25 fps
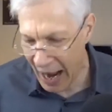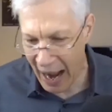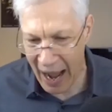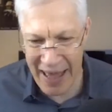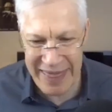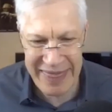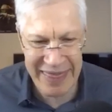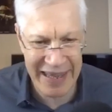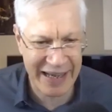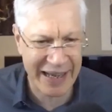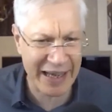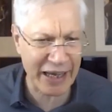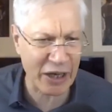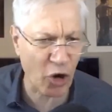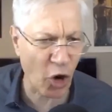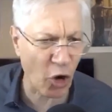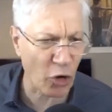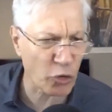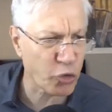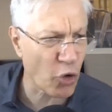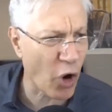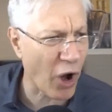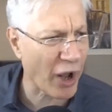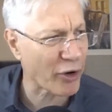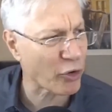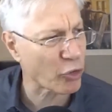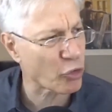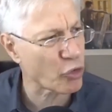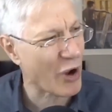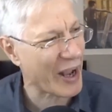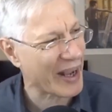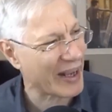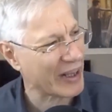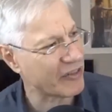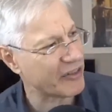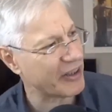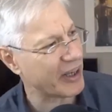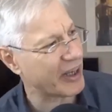I think he called Ronald
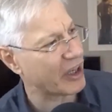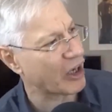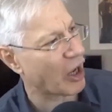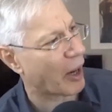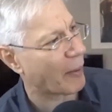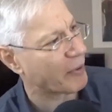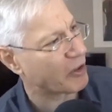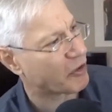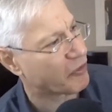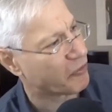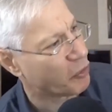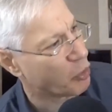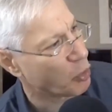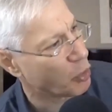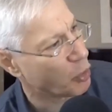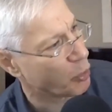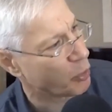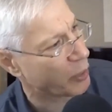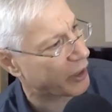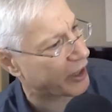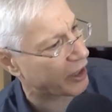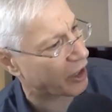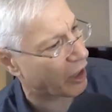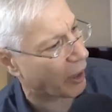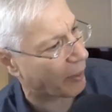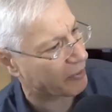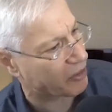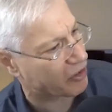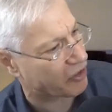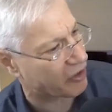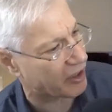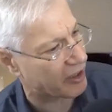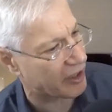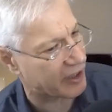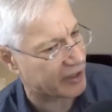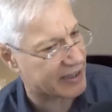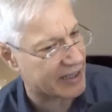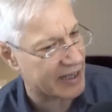Reagan's economics voodoo economics in
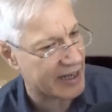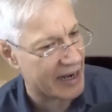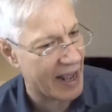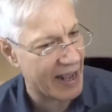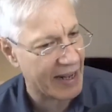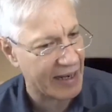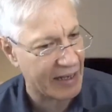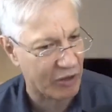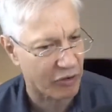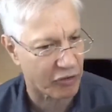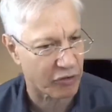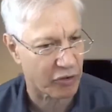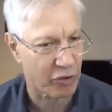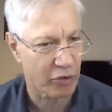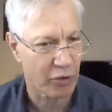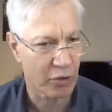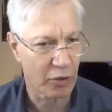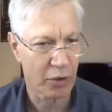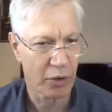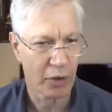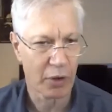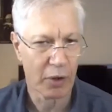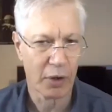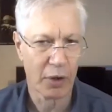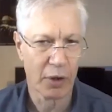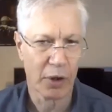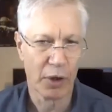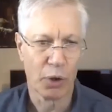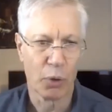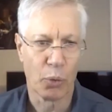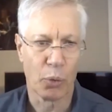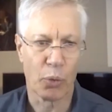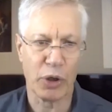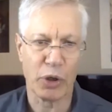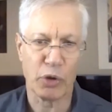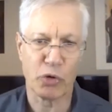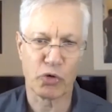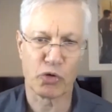the 1980s
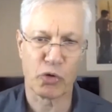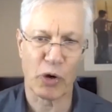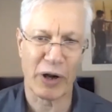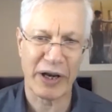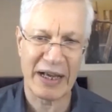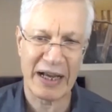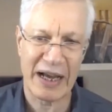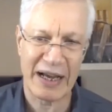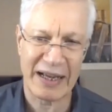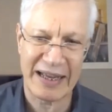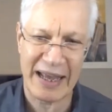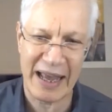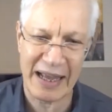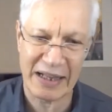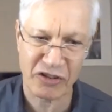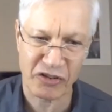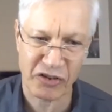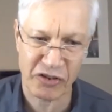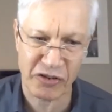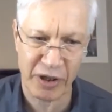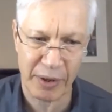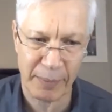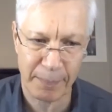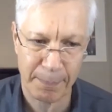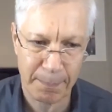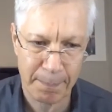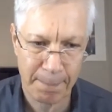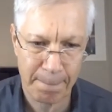when he was running against him